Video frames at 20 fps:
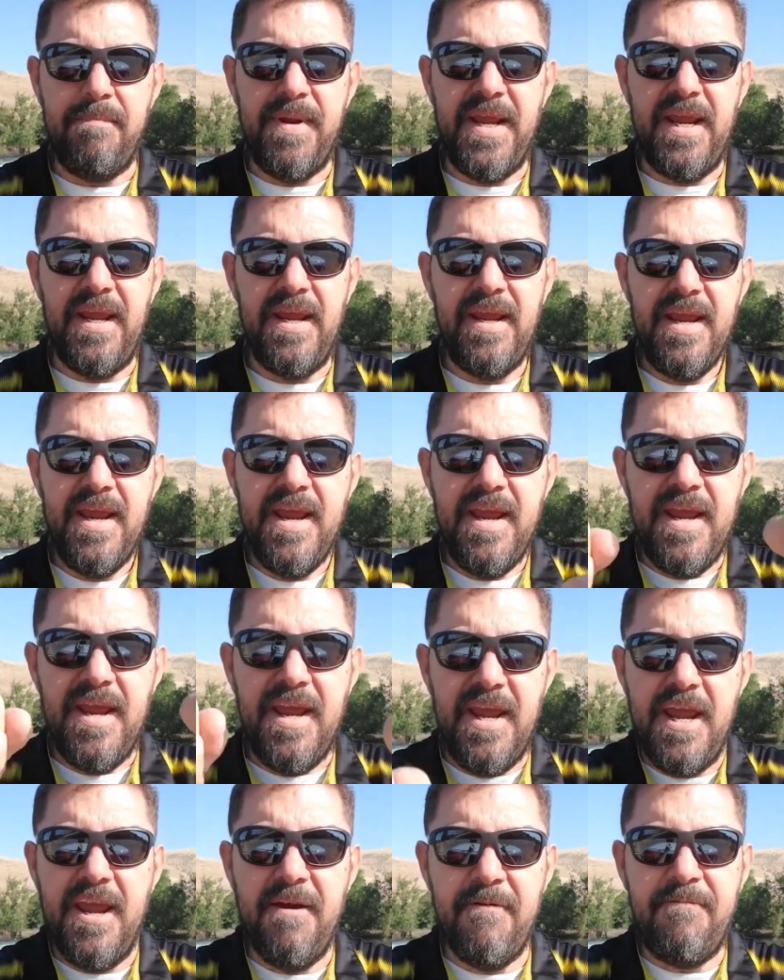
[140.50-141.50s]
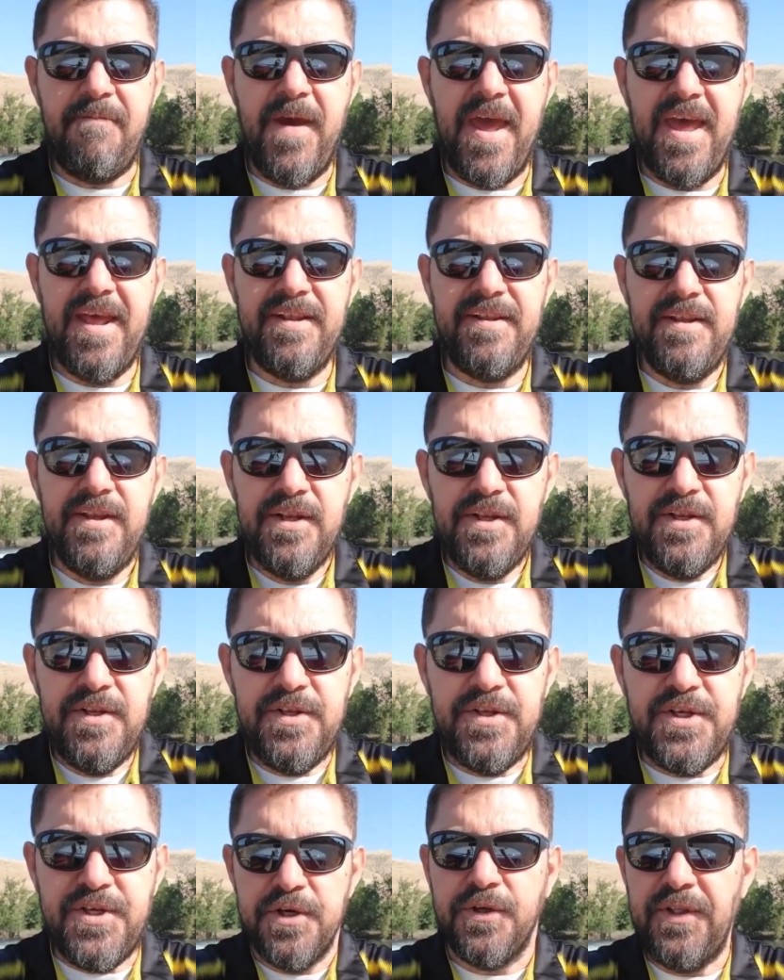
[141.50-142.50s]
me even
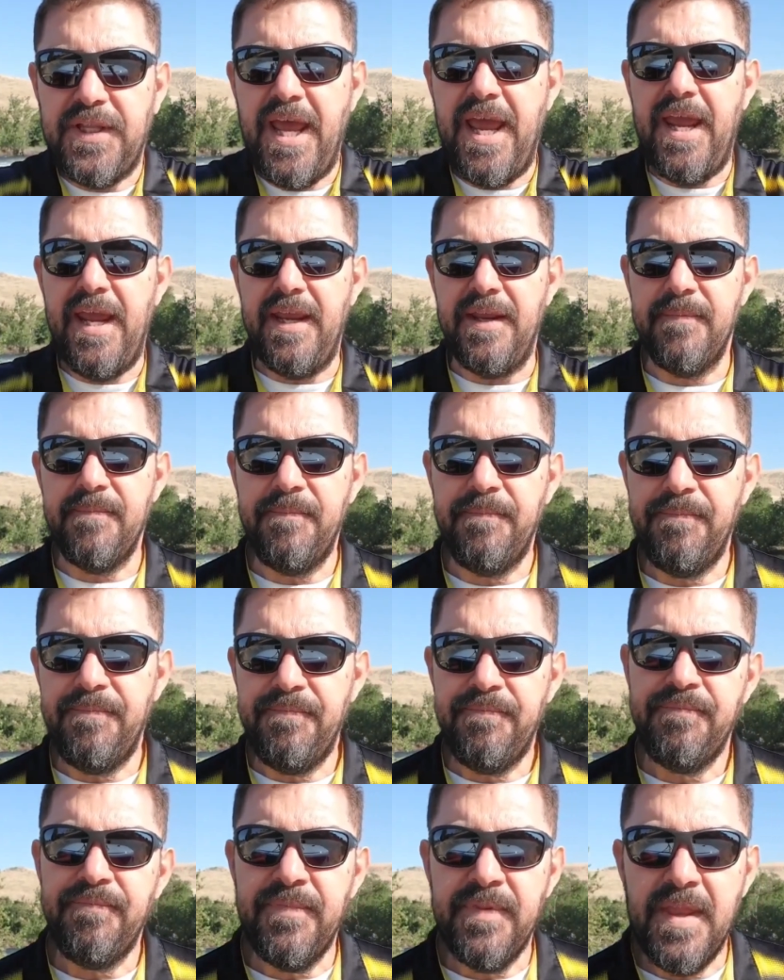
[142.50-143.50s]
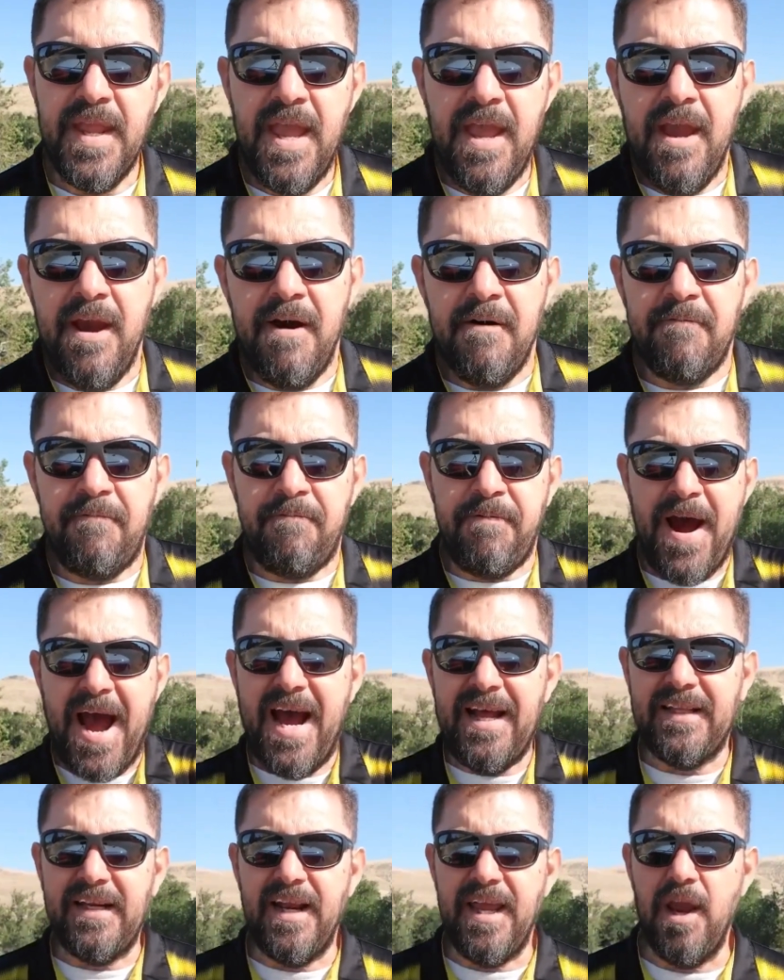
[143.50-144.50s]
today.
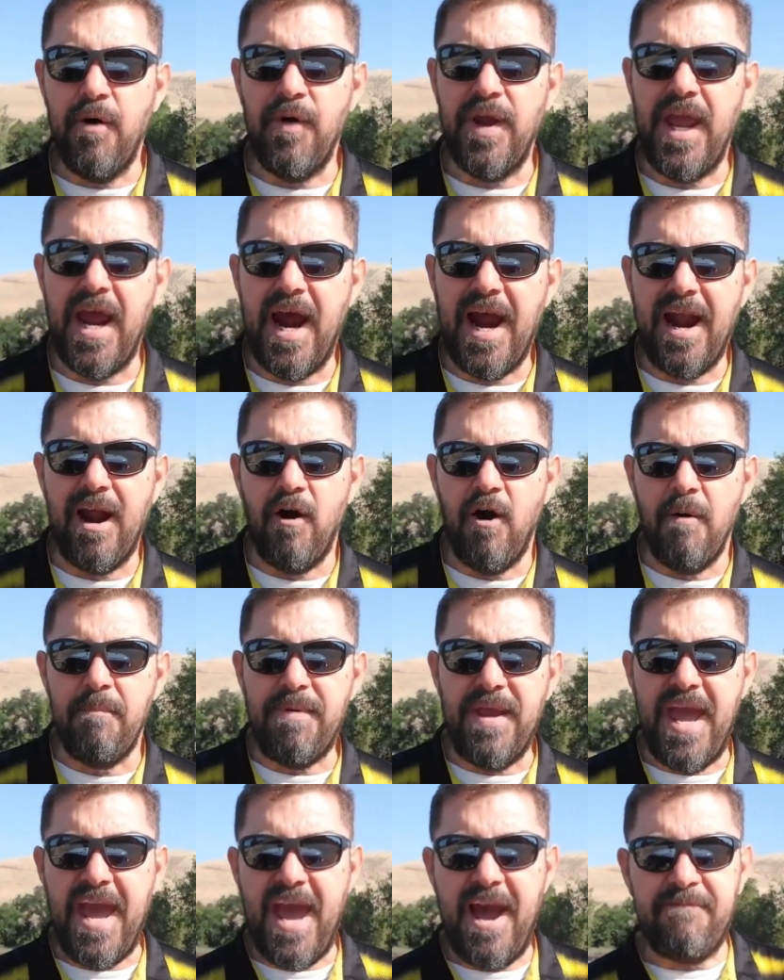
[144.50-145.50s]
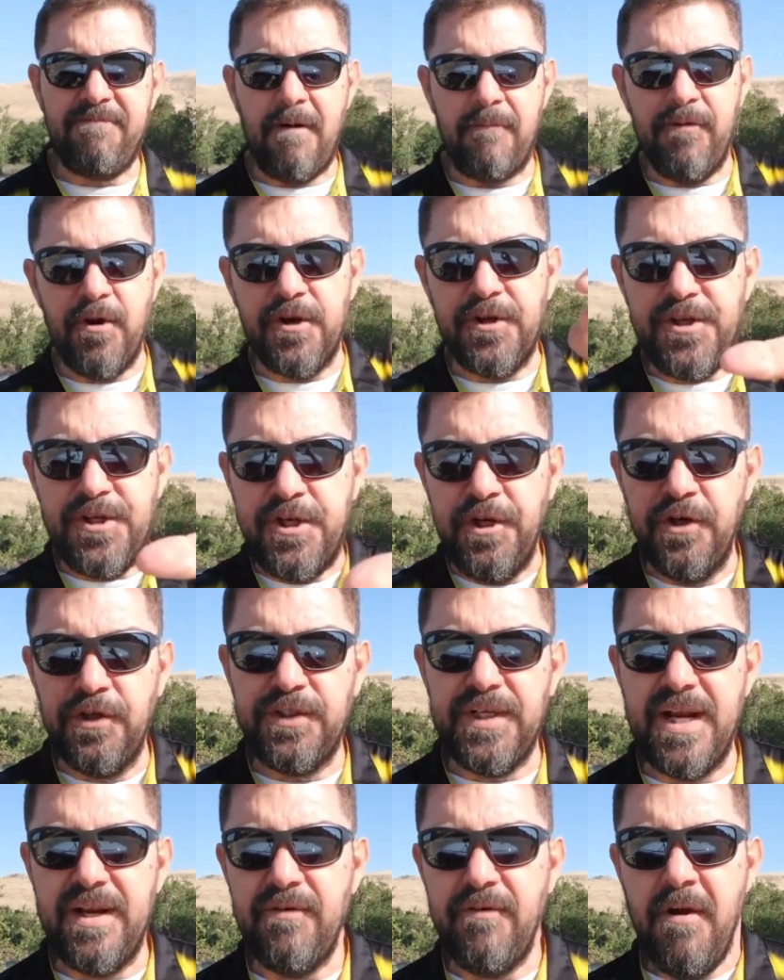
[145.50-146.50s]
Father, here we are on behalf of your
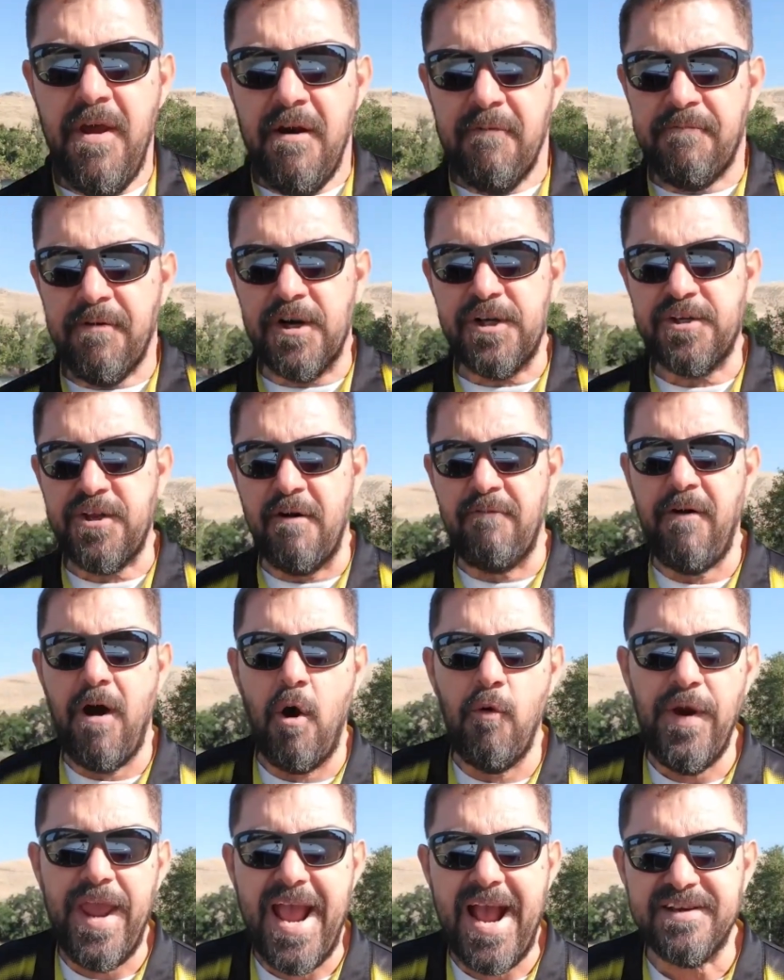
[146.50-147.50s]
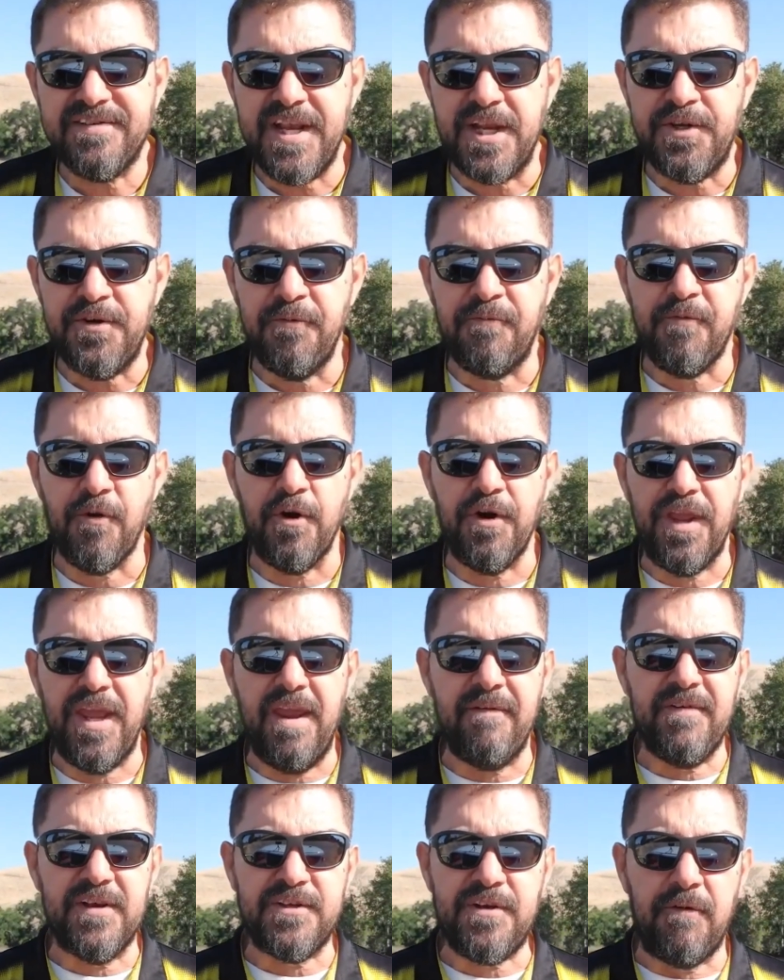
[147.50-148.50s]
children. First of all, we ask that you
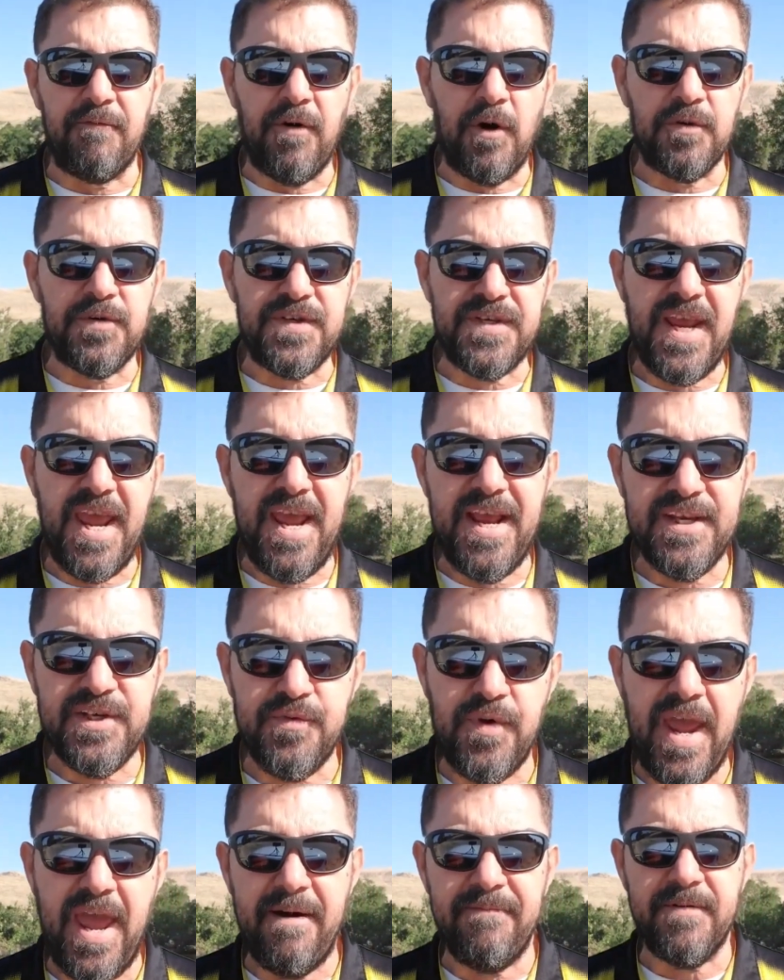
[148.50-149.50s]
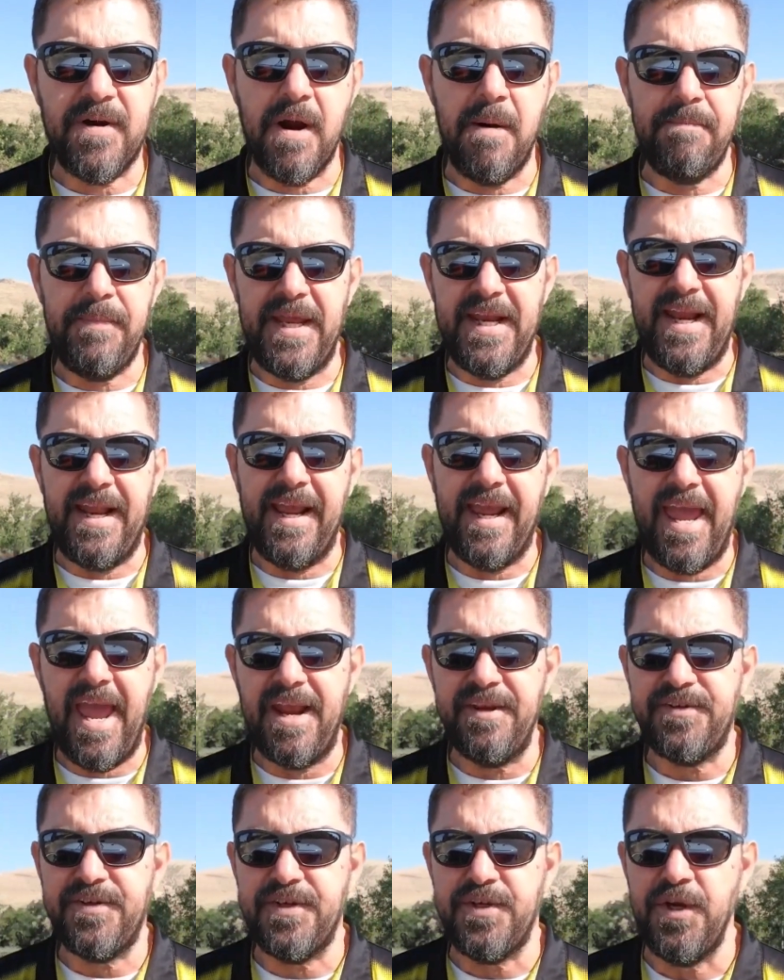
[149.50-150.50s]
forgive us of all sins we have committed
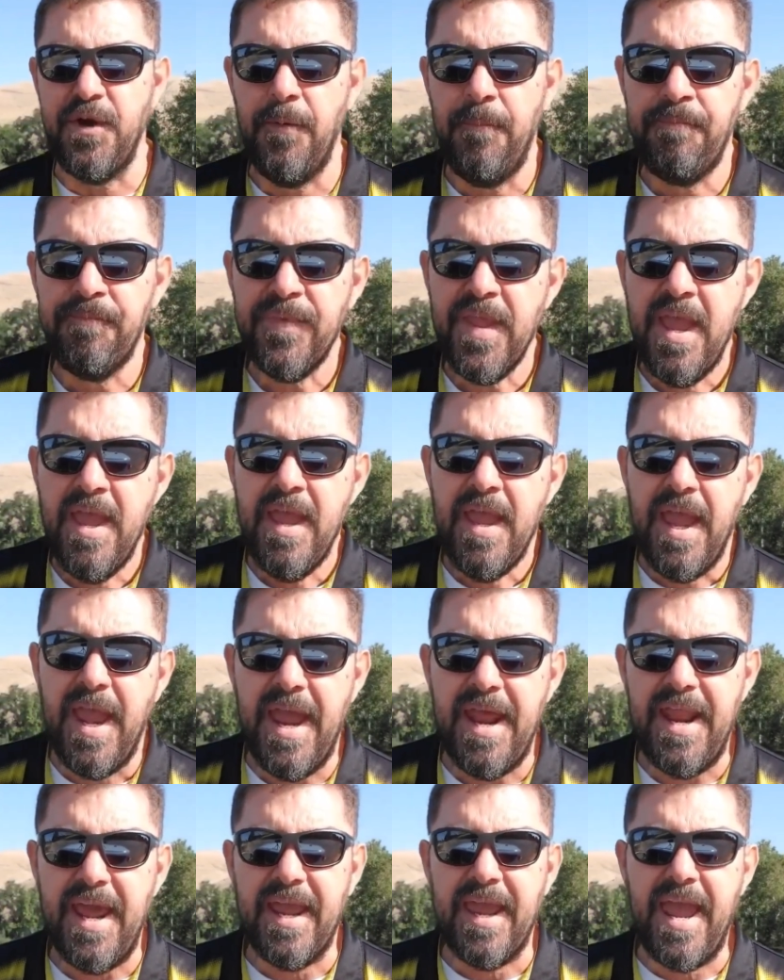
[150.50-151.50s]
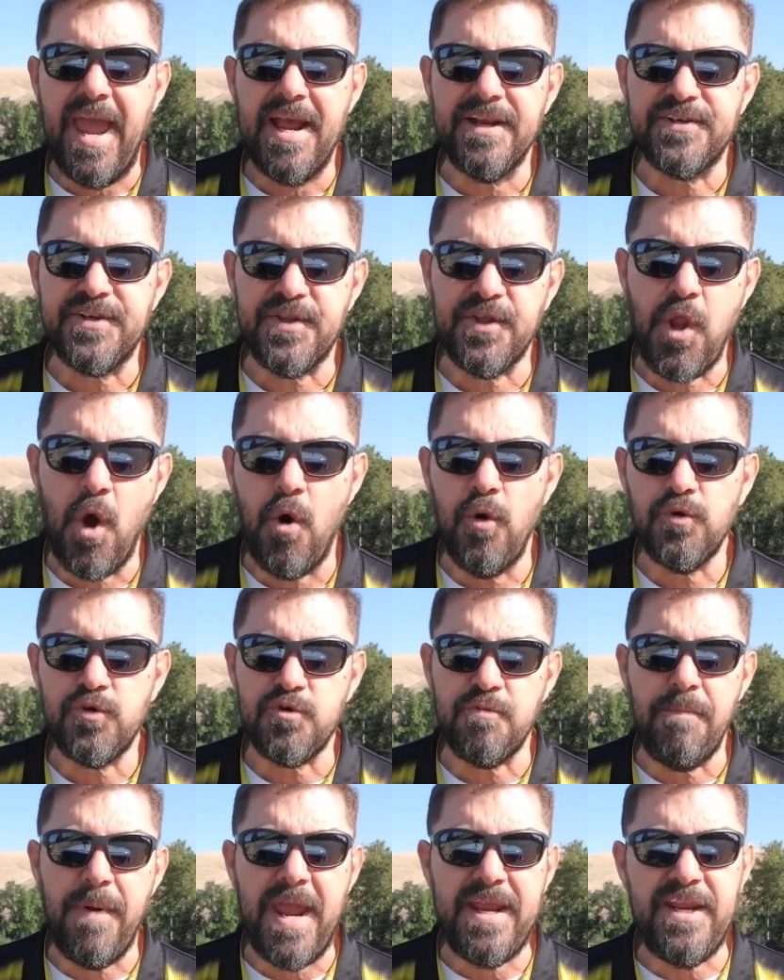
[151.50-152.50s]
against you and against
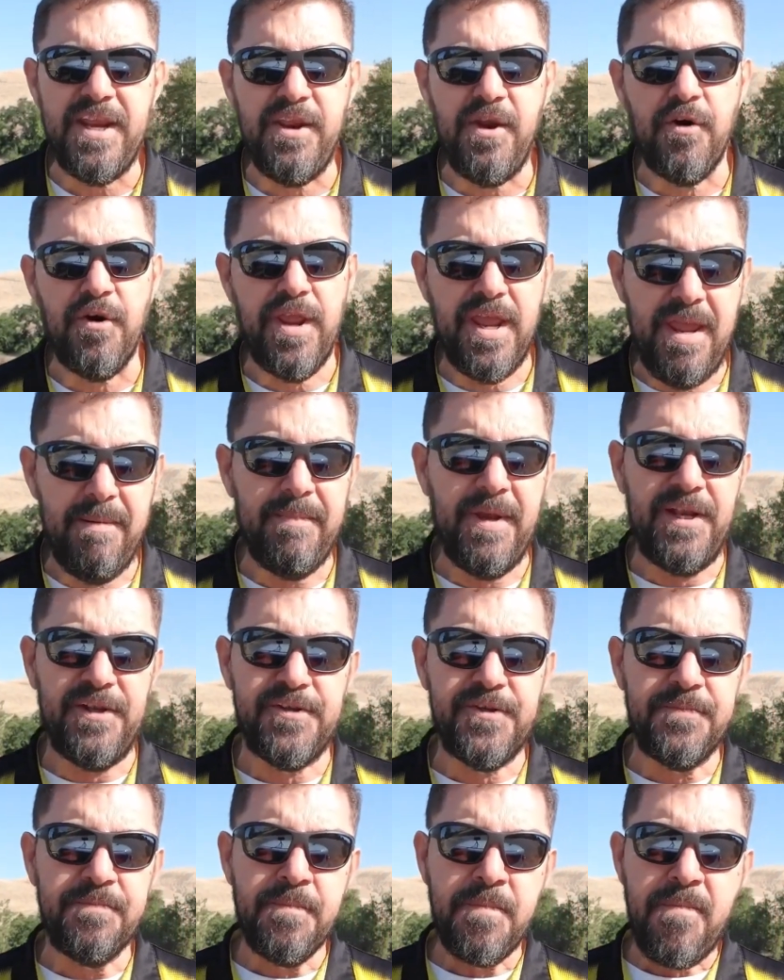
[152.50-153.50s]
those made in your image.